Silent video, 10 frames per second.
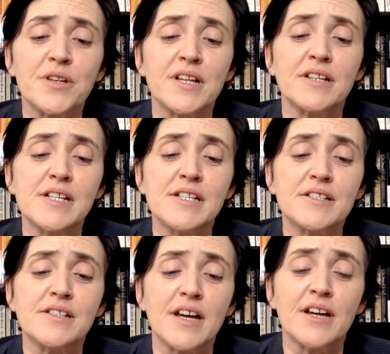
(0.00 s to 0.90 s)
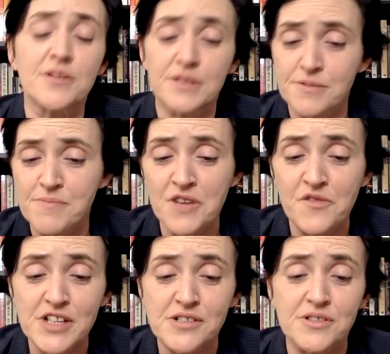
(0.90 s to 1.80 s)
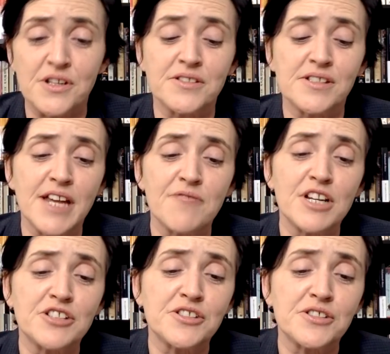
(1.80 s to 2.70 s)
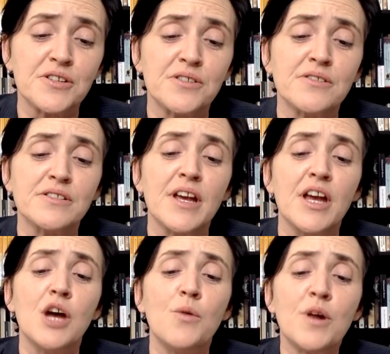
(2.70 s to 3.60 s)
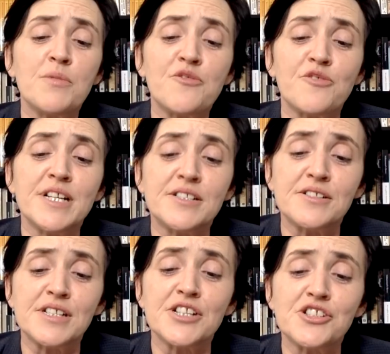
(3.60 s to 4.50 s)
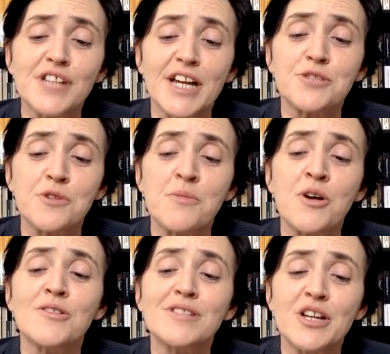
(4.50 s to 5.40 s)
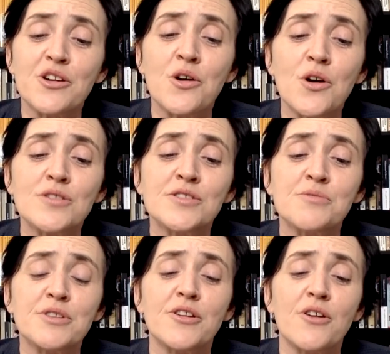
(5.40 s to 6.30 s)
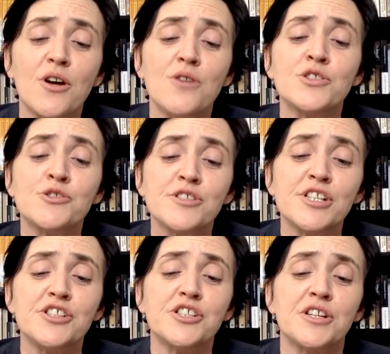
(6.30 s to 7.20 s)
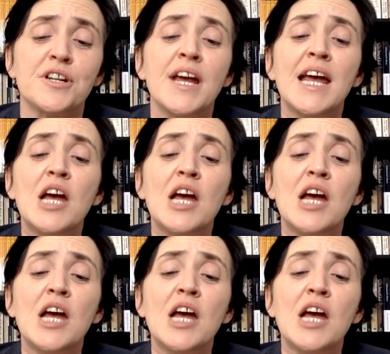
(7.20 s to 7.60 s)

And the manifesto goes on to say religious schools will be free to teach sexual morals in accordance with their own tradition.